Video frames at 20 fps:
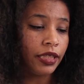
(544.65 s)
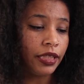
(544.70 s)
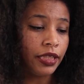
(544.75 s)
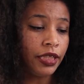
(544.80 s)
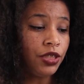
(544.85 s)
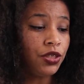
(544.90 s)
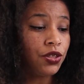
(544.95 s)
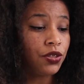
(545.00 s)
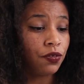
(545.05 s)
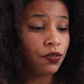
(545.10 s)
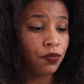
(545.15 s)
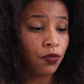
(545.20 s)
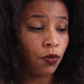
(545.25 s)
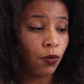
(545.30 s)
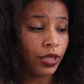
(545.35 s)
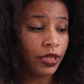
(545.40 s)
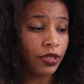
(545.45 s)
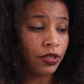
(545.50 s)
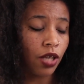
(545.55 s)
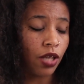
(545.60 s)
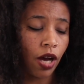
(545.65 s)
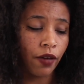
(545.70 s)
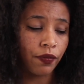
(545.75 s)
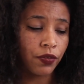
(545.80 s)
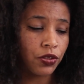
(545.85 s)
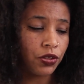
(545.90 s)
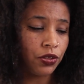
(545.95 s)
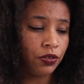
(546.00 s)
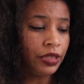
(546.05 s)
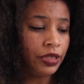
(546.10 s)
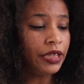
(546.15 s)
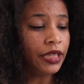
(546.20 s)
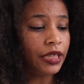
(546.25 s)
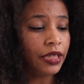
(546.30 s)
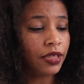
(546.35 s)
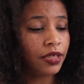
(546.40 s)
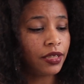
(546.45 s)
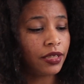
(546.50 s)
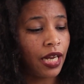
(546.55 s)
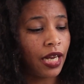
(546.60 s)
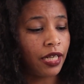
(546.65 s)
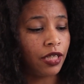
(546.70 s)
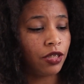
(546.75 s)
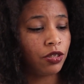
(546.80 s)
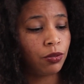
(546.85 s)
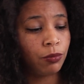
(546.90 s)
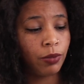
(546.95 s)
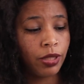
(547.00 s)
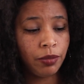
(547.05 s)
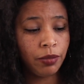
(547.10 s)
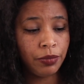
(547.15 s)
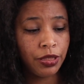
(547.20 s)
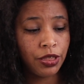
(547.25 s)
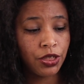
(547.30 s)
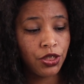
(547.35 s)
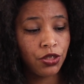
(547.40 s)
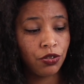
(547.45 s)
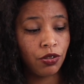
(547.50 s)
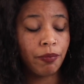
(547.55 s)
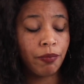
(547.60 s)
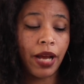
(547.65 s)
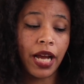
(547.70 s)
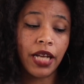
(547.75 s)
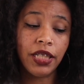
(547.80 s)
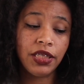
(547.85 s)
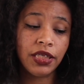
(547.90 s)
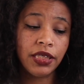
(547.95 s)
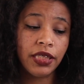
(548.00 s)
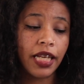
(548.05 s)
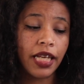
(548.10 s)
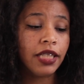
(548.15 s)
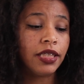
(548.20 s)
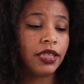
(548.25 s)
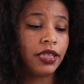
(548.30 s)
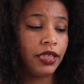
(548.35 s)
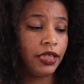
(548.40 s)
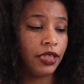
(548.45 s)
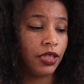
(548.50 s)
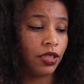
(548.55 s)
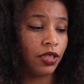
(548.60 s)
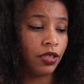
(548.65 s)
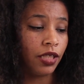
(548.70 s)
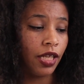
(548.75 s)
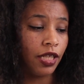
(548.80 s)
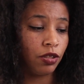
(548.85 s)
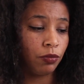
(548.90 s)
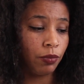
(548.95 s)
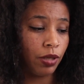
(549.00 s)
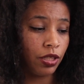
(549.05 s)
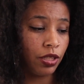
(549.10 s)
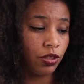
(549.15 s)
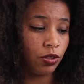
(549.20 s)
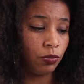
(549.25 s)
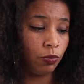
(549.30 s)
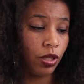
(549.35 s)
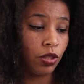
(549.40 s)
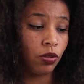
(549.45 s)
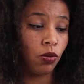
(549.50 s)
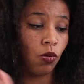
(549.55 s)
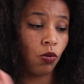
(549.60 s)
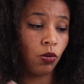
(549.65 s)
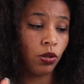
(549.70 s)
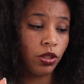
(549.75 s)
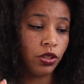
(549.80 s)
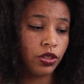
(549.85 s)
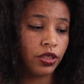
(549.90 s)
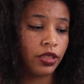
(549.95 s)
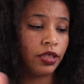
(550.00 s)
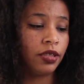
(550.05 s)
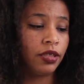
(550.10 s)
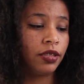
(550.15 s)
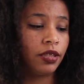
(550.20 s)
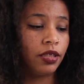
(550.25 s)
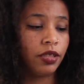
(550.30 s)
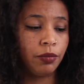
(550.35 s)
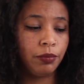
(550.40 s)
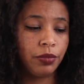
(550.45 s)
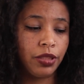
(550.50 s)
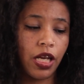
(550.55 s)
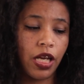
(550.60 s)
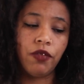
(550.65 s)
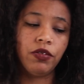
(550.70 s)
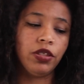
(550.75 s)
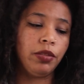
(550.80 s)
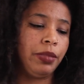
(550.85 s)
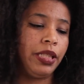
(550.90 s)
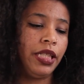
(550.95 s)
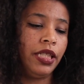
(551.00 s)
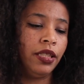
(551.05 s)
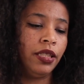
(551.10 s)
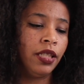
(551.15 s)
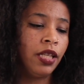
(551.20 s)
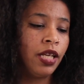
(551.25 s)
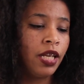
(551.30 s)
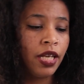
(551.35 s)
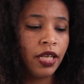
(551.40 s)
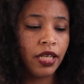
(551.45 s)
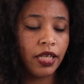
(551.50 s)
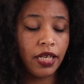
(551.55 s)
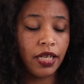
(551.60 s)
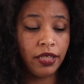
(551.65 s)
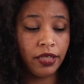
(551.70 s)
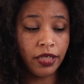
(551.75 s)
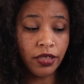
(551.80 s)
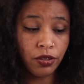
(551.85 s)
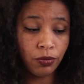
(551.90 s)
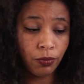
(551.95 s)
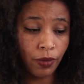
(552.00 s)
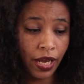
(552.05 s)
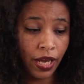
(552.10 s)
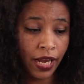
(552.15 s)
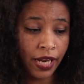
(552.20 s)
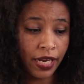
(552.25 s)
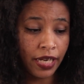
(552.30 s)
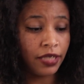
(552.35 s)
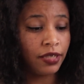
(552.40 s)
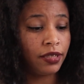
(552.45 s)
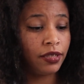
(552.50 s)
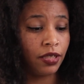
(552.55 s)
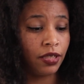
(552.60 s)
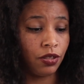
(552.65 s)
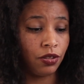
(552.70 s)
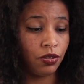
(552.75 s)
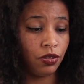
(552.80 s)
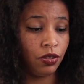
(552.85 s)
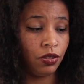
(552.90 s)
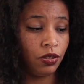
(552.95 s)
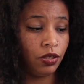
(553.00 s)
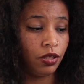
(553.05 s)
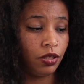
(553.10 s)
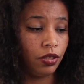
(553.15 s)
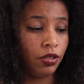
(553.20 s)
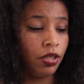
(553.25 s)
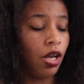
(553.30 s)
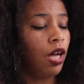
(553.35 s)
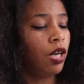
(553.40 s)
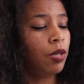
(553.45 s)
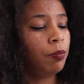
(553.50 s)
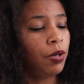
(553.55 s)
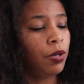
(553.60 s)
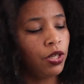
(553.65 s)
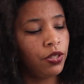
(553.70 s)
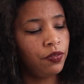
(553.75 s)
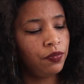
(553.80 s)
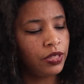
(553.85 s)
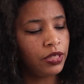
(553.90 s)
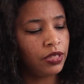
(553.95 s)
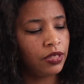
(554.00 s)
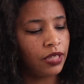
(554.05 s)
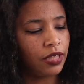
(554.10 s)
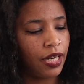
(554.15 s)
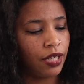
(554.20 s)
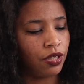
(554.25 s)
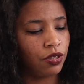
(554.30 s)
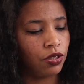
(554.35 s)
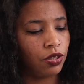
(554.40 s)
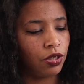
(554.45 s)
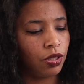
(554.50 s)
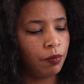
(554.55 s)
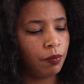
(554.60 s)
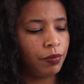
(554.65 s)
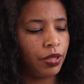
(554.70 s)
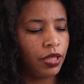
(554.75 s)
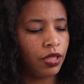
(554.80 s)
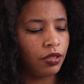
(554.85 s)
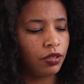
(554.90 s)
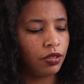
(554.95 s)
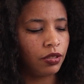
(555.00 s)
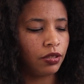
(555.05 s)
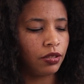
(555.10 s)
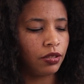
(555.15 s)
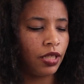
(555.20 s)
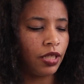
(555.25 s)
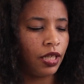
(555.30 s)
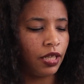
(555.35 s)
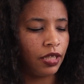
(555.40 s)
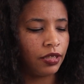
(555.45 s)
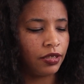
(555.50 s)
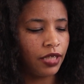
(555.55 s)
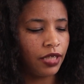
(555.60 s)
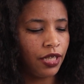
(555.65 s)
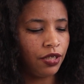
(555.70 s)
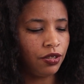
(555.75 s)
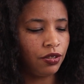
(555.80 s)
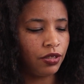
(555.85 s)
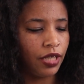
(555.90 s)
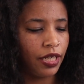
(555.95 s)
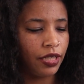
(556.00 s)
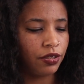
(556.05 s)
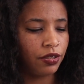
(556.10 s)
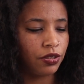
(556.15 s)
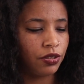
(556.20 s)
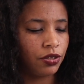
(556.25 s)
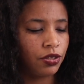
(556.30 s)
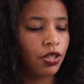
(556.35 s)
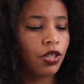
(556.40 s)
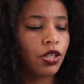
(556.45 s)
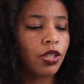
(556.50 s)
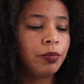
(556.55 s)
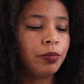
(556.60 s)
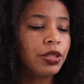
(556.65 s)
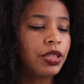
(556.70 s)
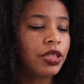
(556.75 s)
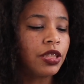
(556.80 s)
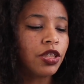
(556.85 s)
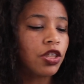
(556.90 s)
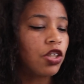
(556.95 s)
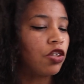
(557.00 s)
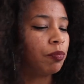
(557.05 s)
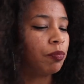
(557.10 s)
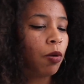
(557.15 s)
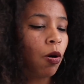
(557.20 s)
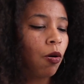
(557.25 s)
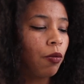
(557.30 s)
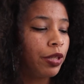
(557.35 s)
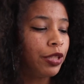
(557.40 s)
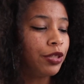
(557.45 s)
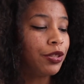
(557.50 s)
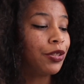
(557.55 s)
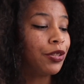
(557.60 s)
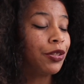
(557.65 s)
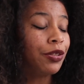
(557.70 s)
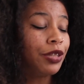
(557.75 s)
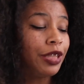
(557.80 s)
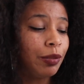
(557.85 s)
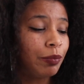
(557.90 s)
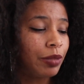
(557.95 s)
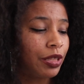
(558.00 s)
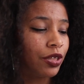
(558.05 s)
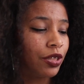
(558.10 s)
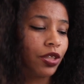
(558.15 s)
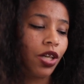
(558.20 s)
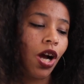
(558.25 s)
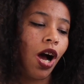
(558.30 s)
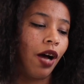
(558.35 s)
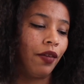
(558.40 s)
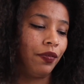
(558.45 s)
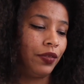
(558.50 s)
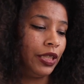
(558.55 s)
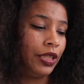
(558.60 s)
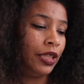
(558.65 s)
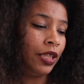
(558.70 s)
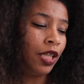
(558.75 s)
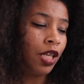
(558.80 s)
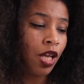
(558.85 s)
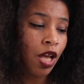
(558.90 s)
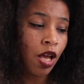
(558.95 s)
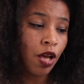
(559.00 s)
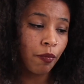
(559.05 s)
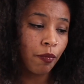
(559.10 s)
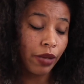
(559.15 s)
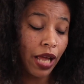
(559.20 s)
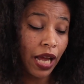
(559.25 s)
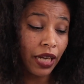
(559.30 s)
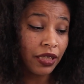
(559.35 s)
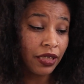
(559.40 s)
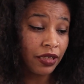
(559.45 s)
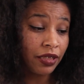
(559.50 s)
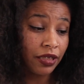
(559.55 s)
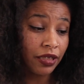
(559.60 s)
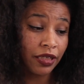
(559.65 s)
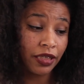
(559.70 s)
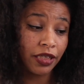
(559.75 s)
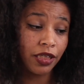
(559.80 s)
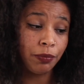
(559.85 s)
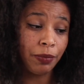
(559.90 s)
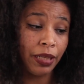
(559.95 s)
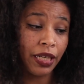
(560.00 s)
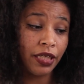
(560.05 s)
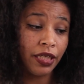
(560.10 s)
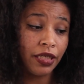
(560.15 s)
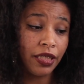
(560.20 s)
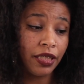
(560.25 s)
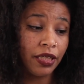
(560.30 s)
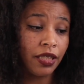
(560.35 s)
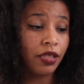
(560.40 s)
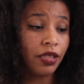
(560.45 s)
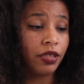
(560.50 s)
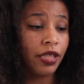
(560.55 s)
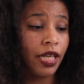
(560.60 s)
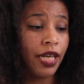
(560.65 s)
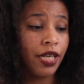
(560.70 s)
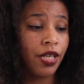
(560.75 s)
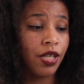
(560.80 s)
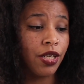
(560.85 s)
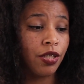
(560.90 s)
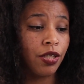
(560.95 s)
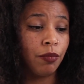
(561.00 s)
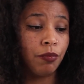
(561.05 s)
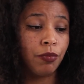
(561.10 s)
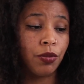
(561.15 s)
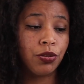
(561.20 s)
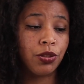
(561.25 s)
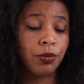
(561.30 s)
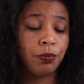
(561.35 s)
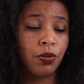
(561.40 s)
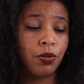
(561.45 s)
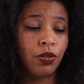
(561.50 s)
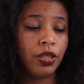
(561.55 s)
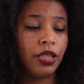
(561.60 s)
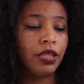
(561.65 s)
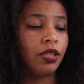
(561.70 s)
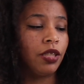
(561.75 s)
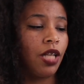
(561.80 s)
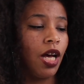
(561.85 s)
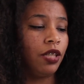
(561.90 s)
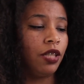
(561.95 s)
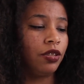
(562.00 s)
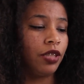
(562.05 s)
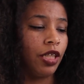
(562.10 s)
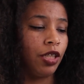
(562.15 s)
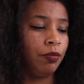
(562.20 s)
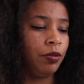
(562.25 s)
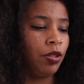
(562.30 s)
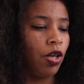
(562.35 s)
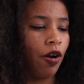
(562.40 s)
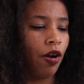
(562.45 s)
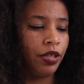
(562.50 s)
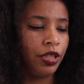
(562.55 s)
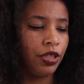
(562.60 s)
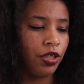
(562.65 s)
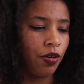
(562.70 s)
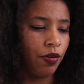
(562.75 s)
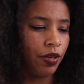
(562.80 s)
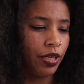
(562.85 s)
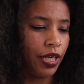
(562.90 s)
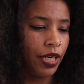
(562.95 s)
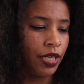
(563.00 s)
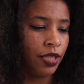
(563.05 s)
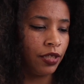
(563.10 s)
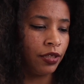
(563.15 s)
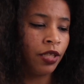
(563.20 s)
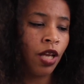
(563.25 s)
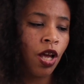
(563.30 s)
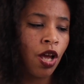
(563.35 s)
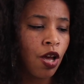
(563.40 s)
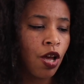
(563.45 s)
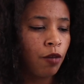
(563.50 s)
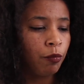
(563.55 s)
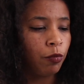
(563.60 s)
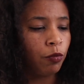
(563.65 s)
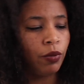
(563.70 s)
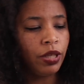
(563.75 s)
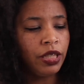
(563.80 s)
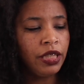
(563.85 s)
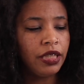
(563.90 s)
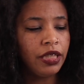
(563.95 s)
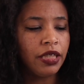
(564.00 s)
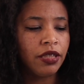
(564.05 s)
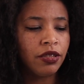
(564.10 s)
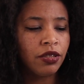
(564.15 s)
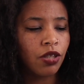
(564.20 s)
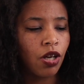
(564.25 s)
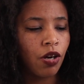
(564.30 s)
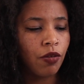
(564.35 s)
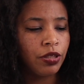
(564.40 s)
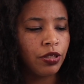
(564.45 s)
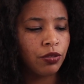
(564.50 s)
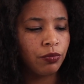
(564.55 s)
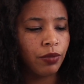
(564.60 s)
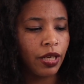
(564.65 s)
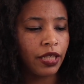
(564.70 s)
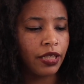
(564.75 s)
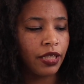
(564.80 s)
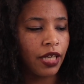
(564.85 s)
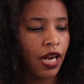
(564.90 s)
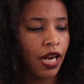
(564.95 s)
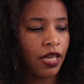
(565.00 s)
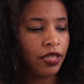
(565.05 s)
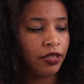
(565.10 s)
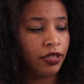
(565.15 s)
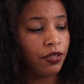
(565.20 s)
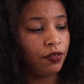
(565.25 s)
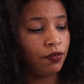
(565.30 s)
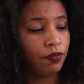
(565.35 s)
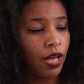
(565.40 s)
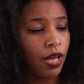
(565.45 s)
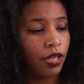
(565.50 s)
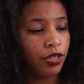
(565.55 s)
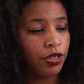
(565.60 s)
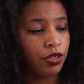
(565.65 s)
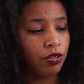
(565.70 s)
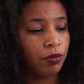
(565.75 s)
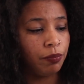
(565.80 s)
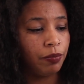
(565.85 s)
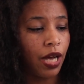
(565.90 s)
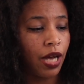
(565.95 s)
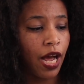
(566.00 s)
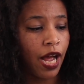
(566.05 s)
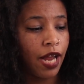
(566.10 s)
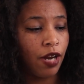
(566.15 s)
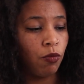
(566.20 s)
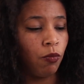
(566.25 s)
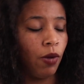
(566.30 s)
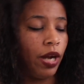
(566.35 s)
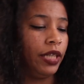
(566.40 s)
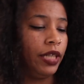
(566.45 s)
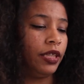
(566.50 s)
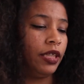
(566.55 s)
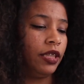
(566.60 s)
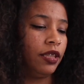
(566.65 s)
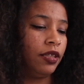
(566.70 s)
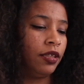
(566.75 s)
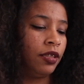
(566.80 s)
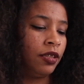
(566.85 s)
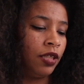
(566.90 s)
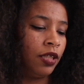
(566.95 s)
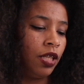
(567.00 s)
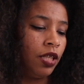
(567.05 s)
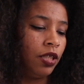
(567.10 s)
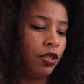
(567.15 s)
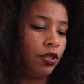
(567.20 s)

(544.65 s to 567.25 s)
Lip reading: Each voice offers unique insight into what it means to imagine and to heal, as well as what origins themselves mean. In this way, it's cyclical, not a perfect cycle, but a cycle like the turbulence of pouring cream into coffee. Blackness is expanded, layered, multiple, and lush like we already know it is, but what it isn't always recognized and valued by whiteness.